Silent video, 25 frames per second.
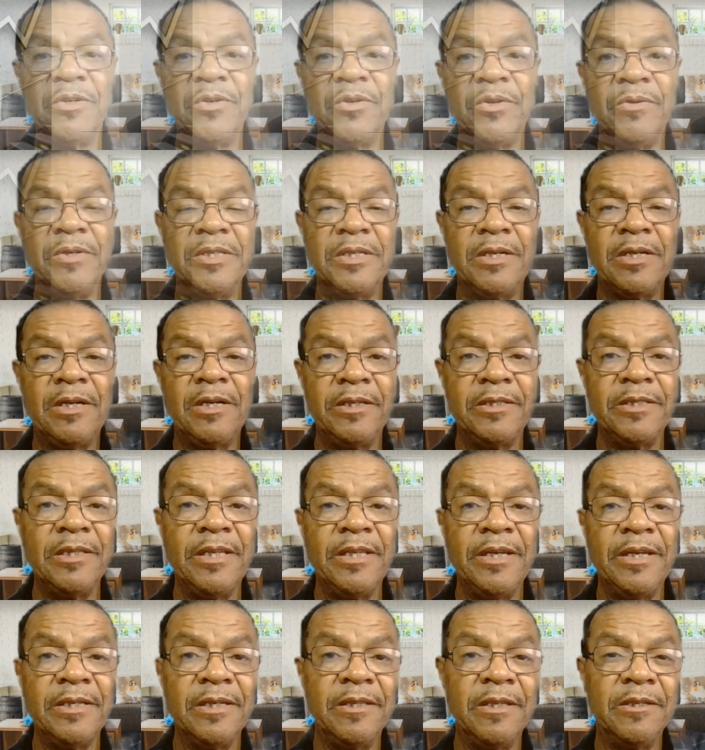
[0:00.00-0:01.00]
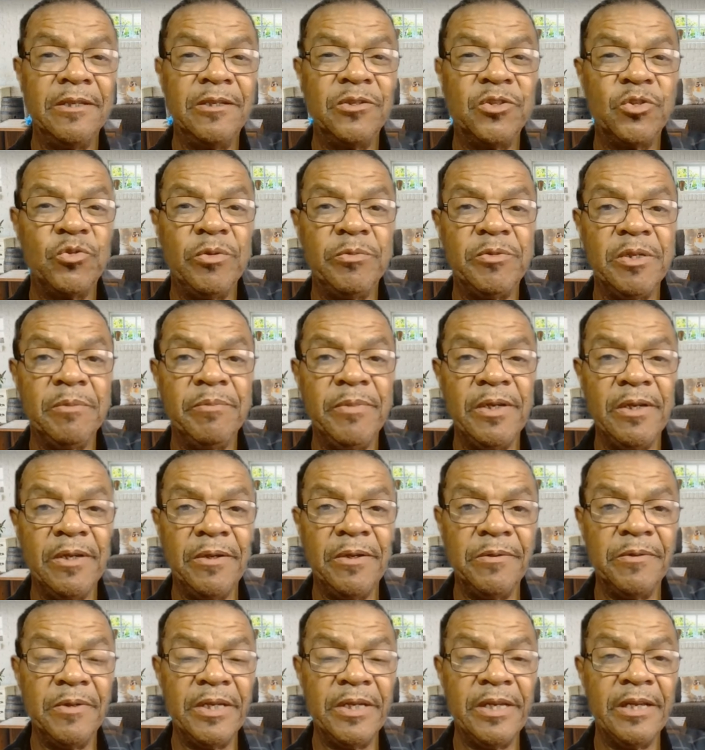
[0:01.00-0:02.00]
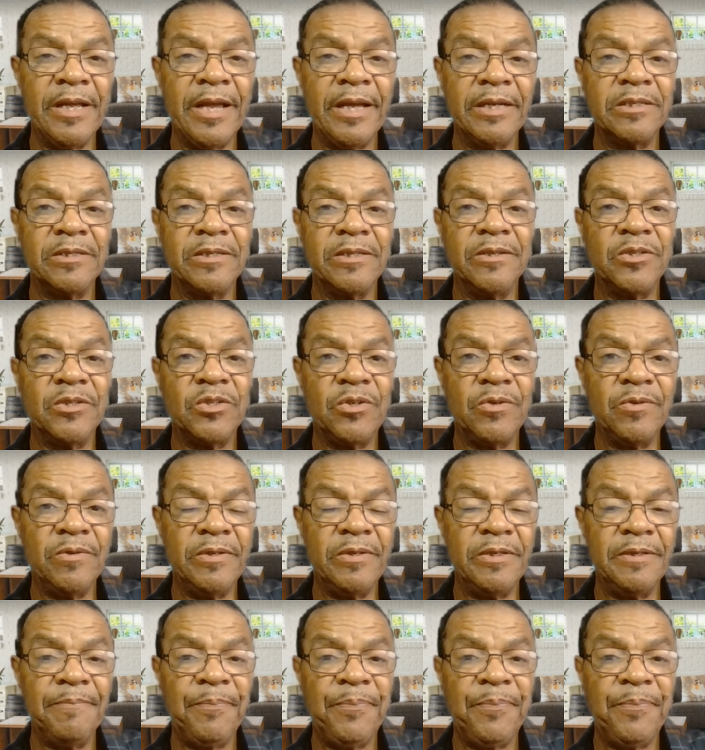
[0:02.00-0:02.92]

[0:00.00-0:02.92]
do is click the link in the description below to get access to it.